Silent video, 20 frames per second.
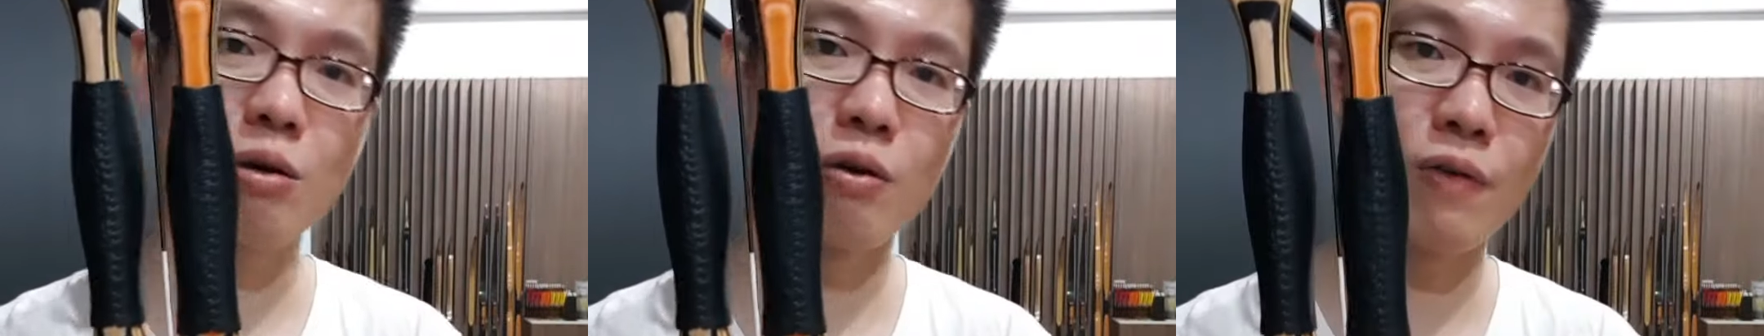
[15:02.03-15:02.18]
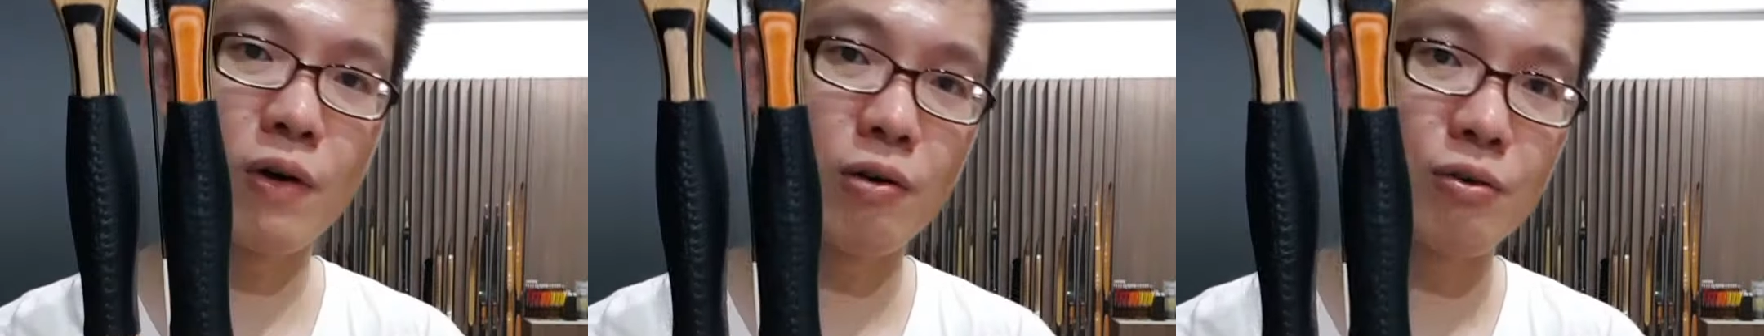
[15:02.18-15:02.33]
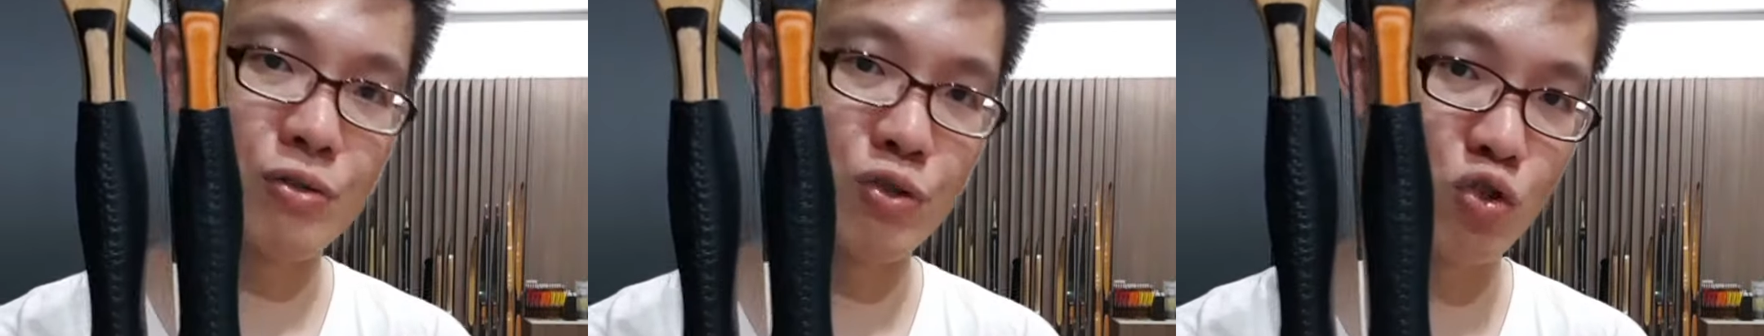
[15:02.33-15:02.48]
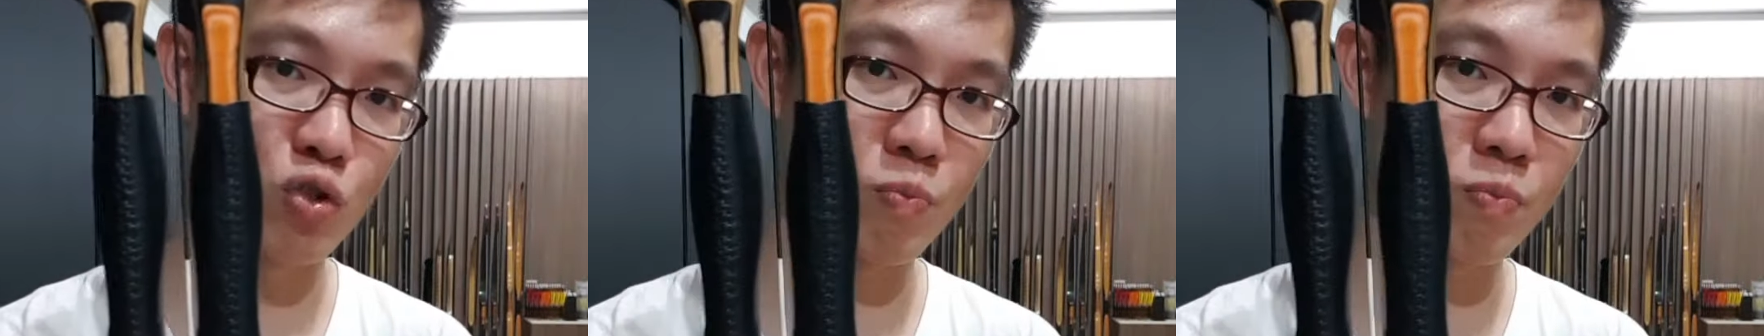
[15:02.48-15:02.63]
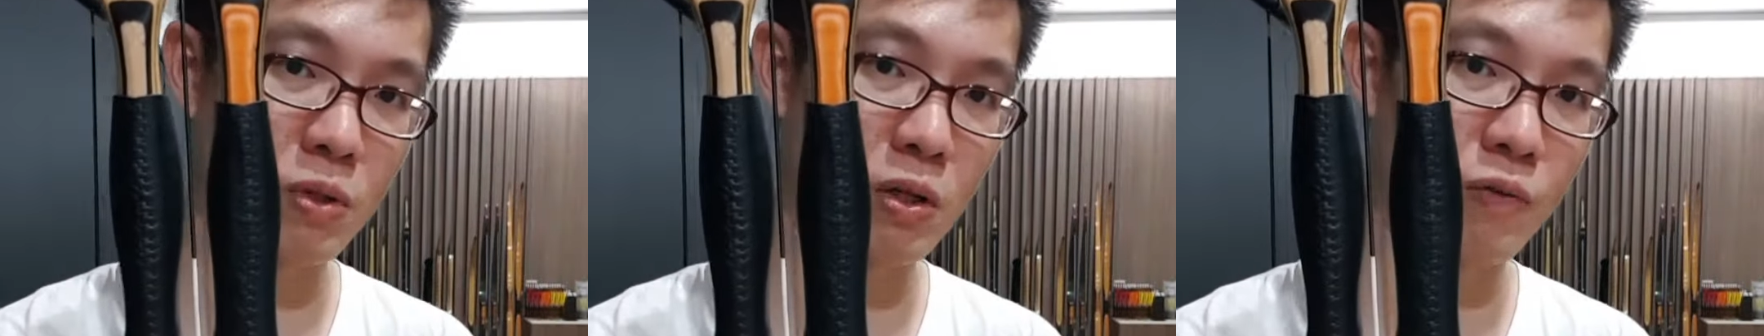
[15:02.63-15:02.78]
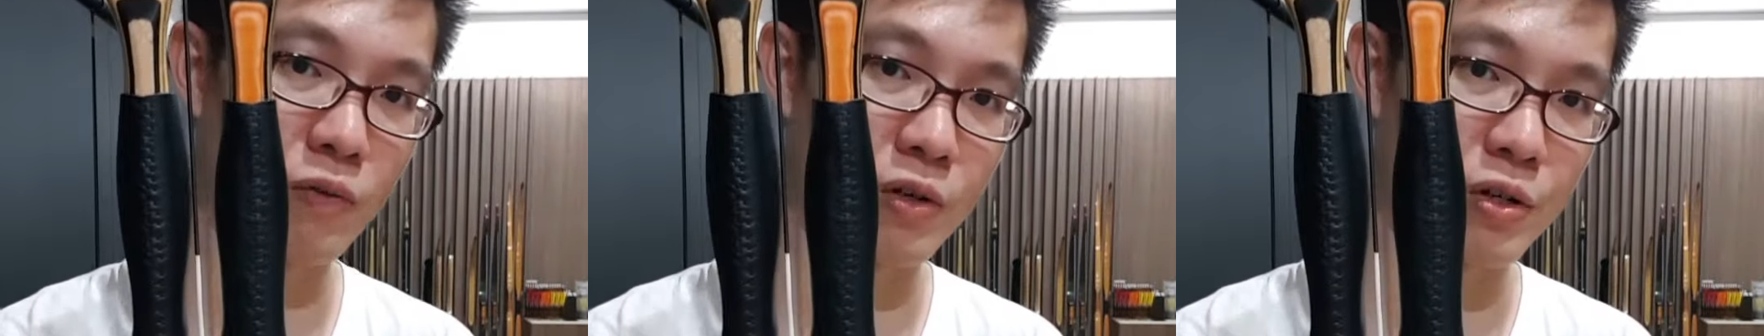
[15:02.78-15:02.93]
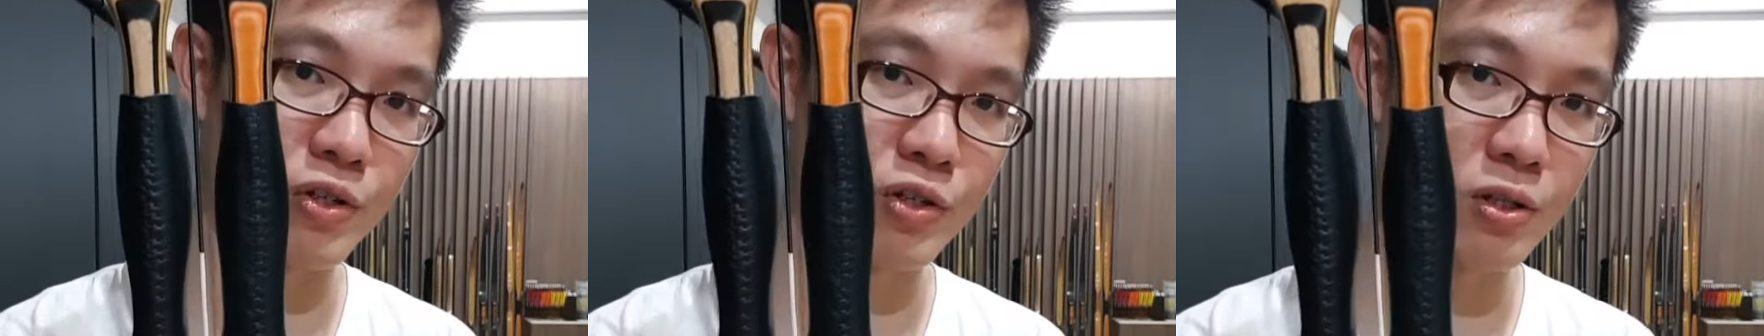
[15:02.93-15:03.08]
of our super
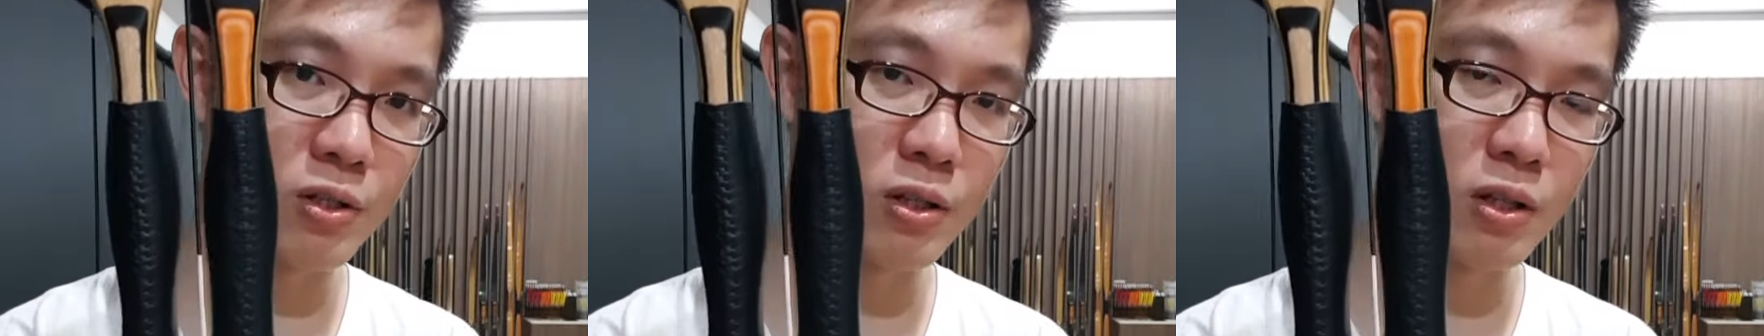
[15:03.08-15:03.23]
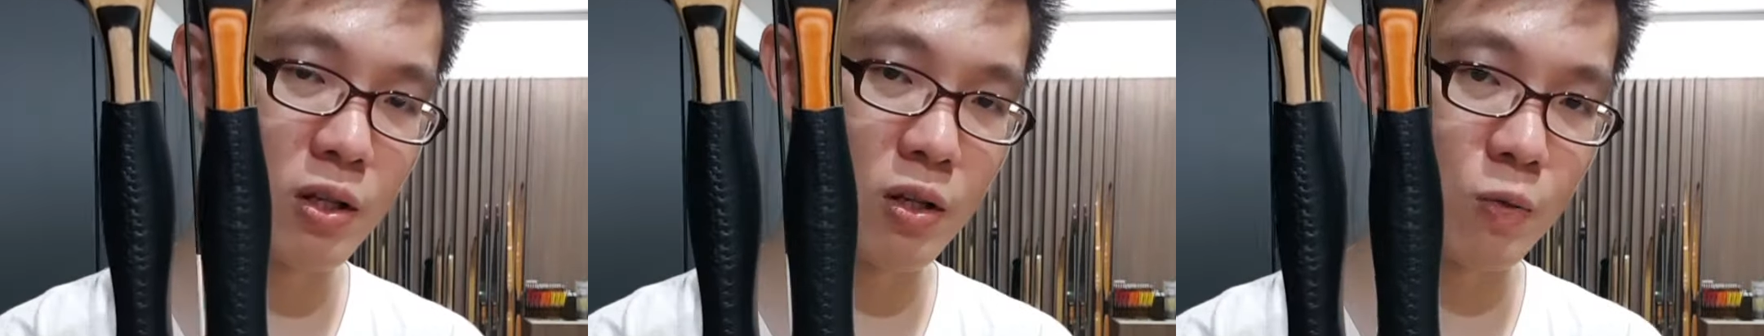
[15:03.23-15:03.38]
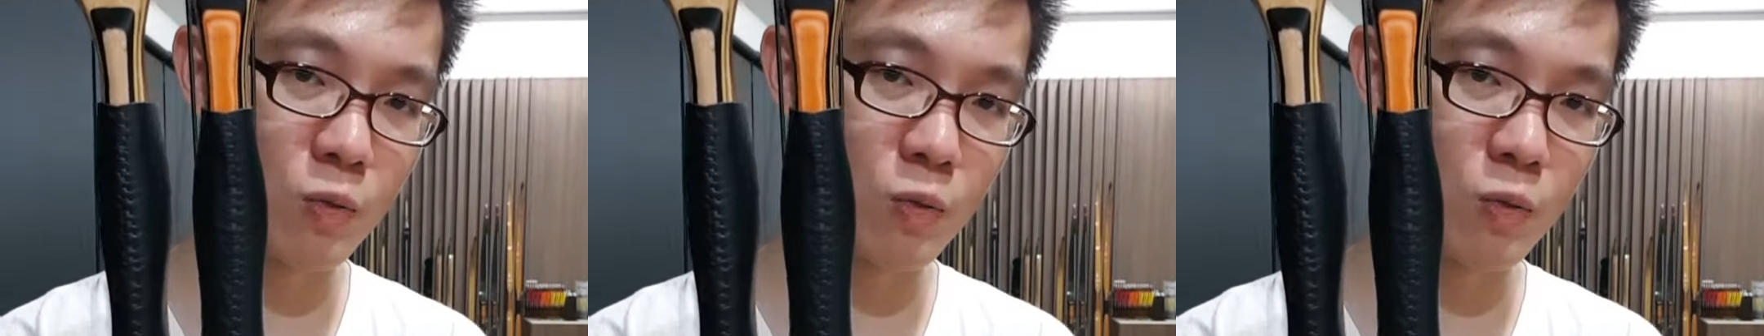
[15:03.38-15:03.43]
version,